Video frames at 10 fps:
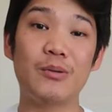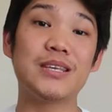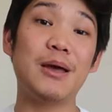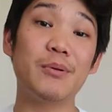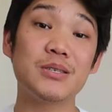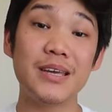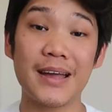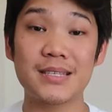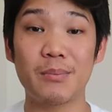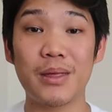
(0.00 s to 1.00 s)
I was able to
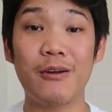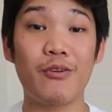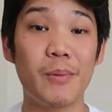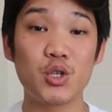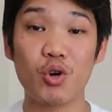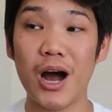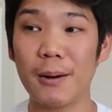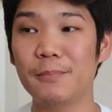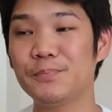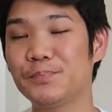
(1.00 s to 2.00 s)
get something from a
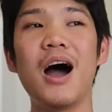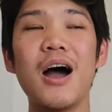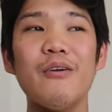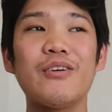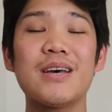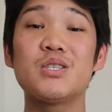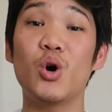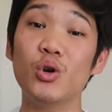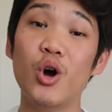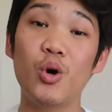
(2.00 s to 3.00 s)
drop. If you guys
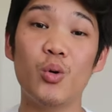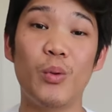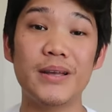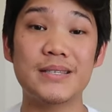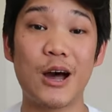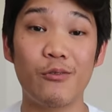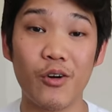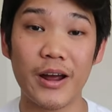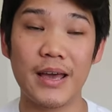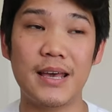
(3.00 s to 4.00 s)
don't know what
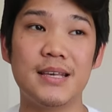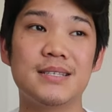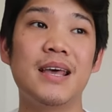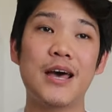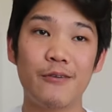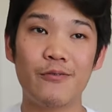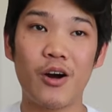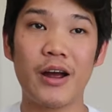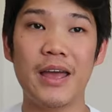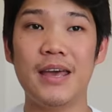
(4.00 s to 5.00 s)
Telfar is
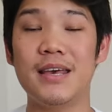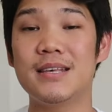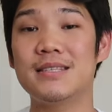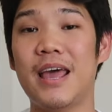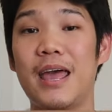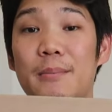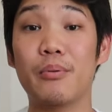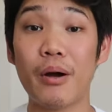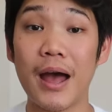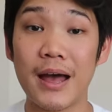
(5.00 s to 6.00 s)
a
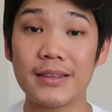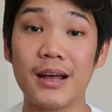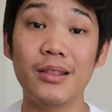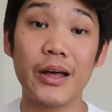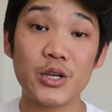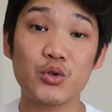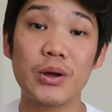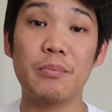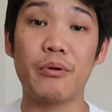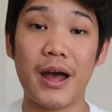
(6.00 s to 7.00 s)
brand, a
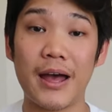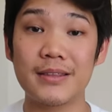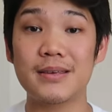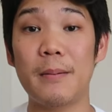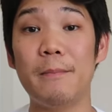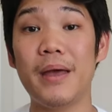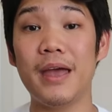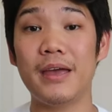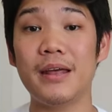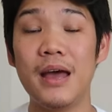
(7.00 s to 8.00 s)
luxury brand
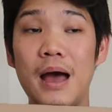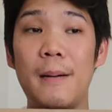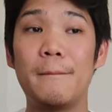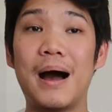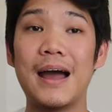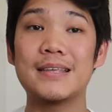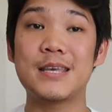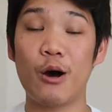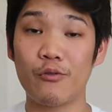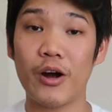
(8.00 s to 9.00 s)
made by
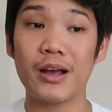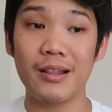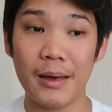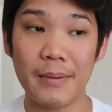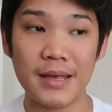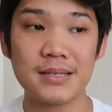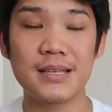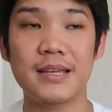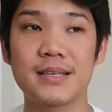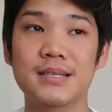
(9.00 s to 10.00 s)
Telfar Clemens.
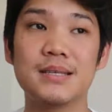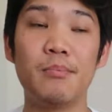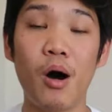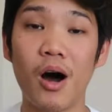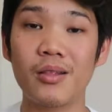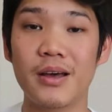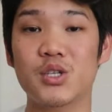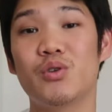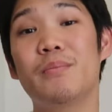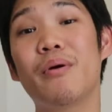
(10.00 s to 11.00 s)
It's a small
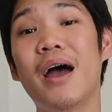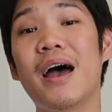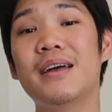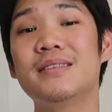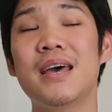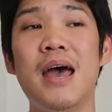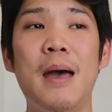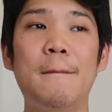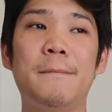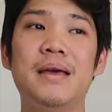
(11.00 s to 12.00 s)
luxury brand
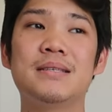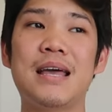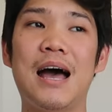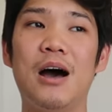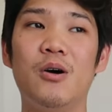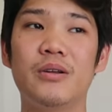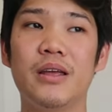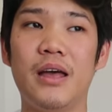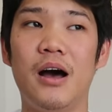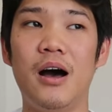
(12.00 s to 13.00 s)
based
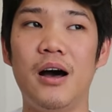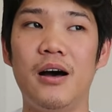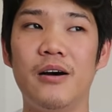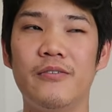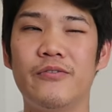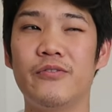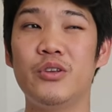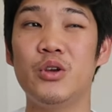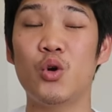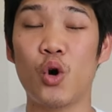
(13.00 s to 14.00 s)
out of
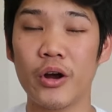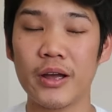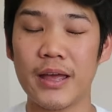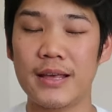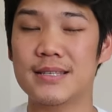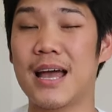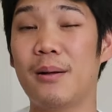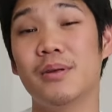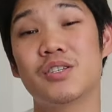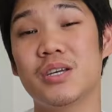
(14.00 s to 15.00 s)
New York,
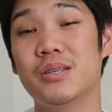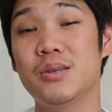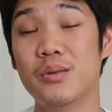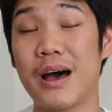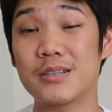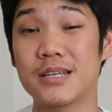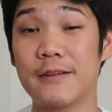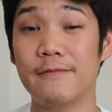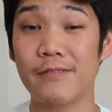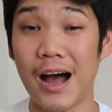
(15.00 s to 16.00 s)
established in
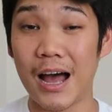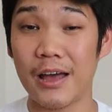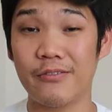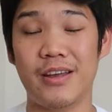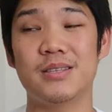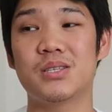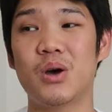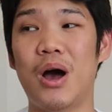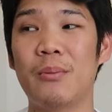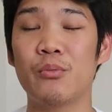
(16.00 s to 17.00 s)
2005. And
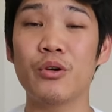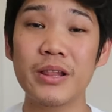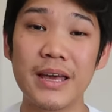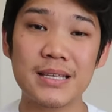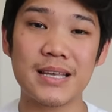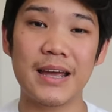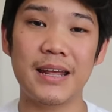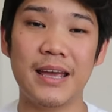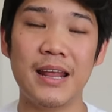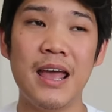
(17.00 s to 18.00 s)
so I'm really
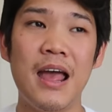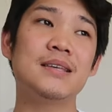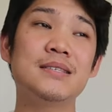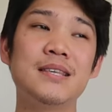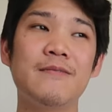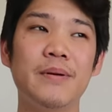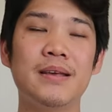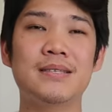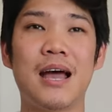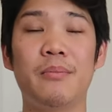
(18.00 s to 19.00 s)
excited. Since they've been
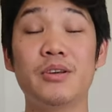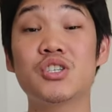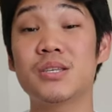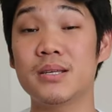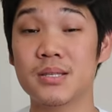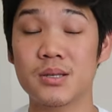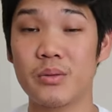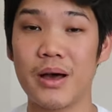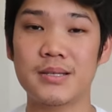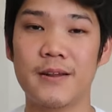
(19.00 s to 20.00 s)
established since
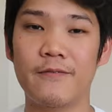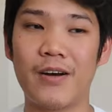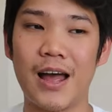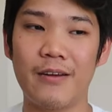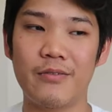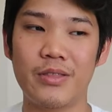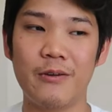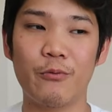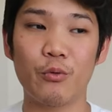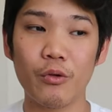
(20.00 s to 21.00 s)
2005,
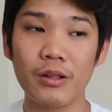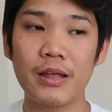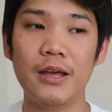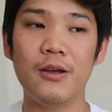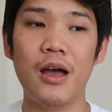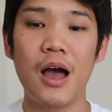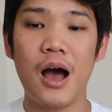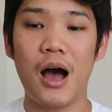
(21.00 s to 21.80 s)
they've really